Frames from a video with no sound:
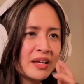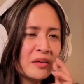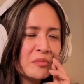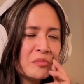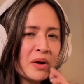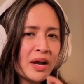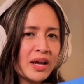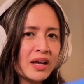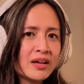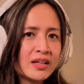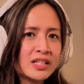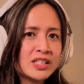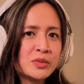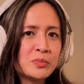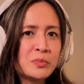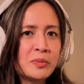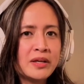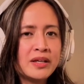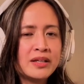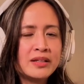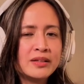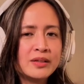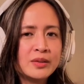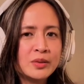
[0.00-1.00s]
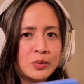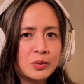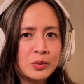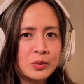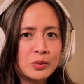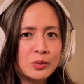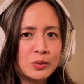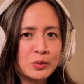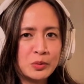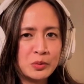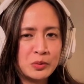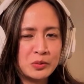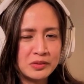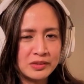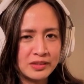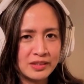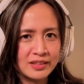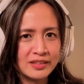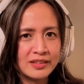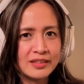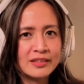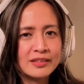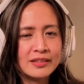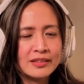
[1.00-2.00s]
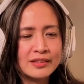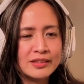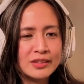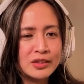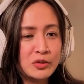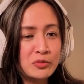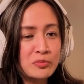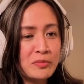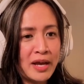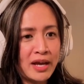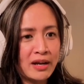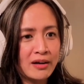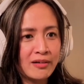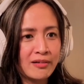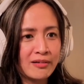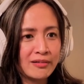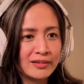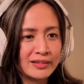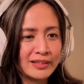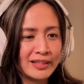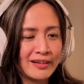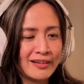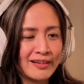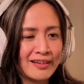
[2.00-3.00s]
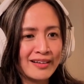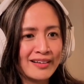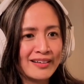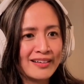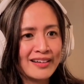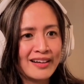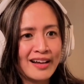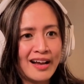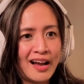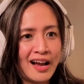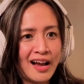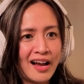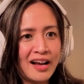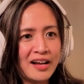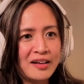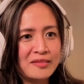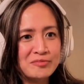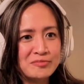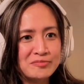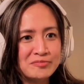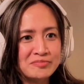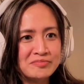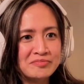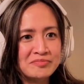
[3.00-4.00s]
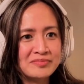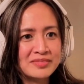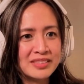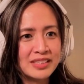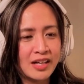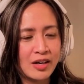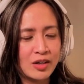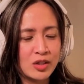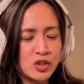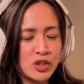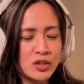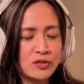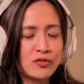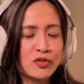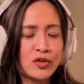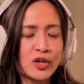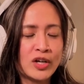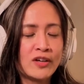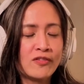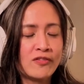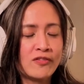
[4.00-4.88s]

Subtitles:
My husband, who you met earlier, our chief creative